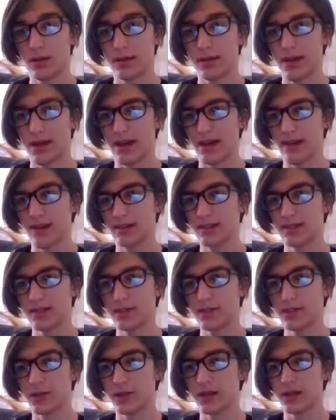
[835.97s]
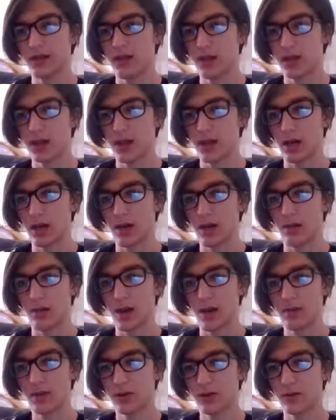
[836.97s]
Yeah, let's do it. I'm
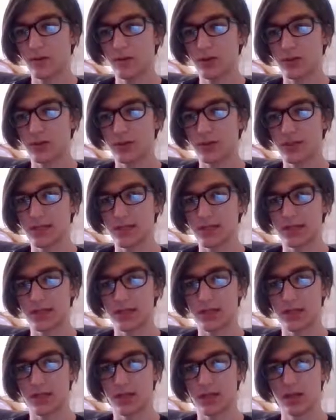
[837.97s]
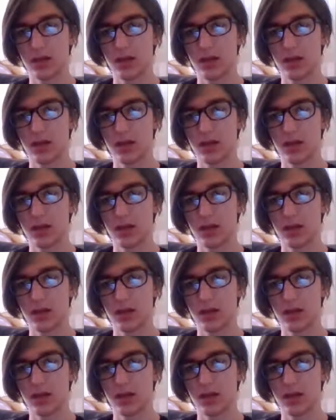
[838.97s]
going to go for a Swords Dance here.